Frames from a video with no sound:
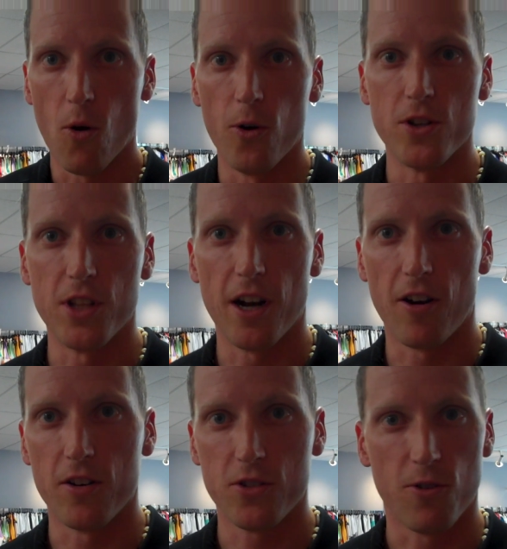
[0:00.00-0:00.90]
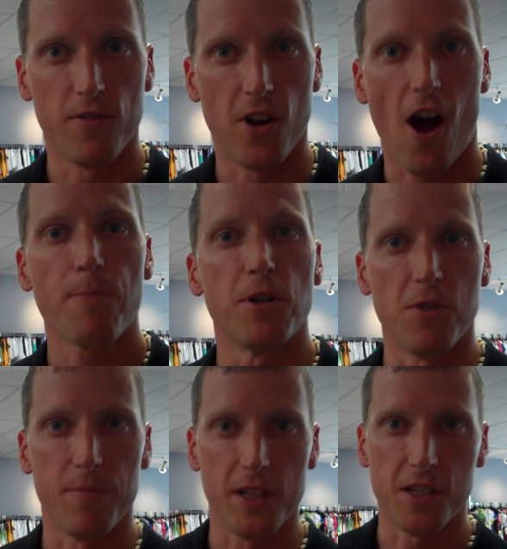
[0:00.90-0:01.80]
or is there sort of an
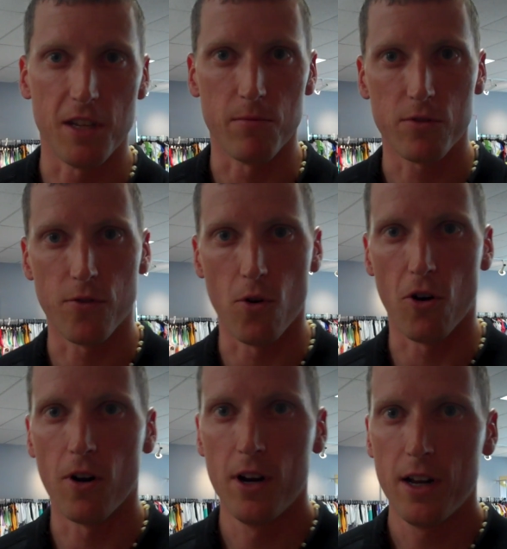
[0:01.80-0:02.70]
optimum, it seems, for